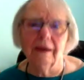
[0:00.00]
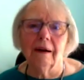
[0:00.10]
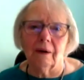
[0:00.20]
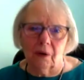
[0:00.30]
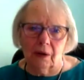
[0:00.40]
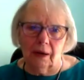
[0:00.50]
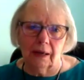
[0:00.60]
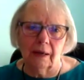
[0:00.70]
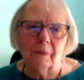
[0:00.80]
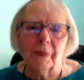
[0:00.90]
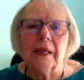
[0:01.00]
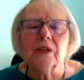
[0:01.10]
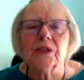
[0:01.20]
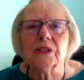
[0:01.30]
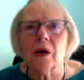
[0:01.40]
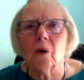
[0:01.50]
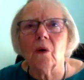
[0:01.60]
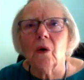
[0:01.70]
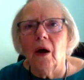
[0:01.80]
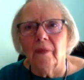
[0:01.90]
Okay.
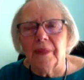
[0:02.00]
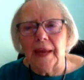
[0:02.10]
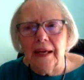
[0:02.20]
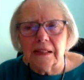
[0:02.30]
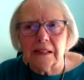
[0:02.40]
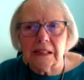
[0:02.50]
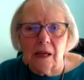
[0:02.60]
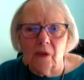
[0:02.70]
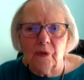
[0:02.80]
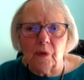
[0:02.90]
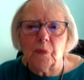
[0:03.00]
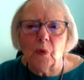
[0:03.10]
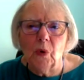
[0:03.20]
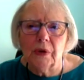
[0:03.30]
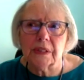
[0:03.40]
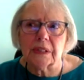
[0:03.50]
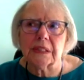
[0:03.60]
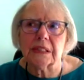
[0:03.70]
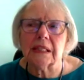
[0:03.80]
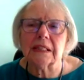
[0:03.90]
So that
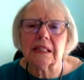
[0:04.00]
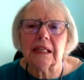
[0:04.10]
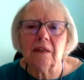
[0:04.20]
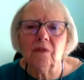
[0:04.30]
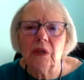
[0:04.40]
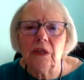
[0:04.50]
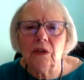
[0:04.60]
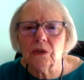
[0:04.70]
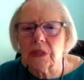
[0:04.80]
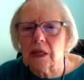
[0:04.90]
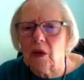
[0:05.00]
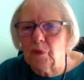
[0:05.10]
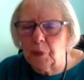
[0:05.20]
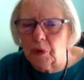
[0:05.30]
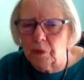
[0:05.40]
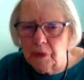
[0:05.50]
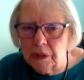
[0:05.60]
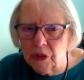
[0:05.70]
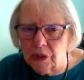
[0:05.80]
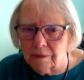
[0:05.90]
self-importance is giving yourself
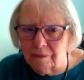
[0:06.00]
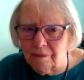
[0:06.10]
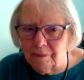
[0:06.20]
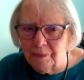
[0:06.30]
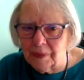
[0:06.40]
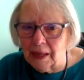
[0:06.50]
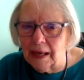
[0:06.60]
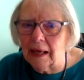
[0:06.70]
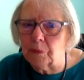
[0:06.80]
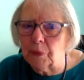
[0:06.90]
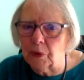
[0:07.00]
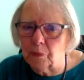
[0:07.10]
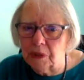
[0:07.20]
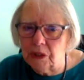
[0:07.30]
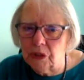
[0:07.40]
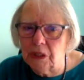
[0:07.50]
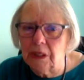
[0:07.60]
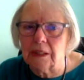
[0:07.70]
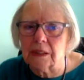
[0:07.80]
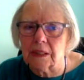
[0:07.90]
permission. And permission
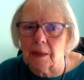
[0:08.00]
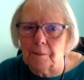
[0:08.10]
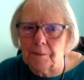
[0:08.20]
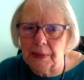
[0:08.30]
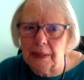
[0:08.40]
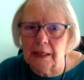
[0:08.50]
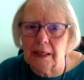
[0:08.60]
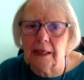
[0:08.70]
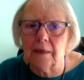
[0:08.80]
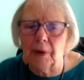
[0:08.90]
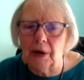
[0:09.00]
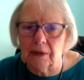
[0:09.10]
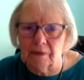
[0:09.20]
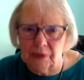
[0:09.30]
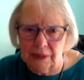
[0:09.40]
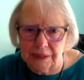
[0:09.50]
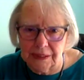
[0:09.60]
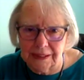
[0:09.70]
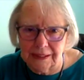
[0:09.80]
is a big part of this.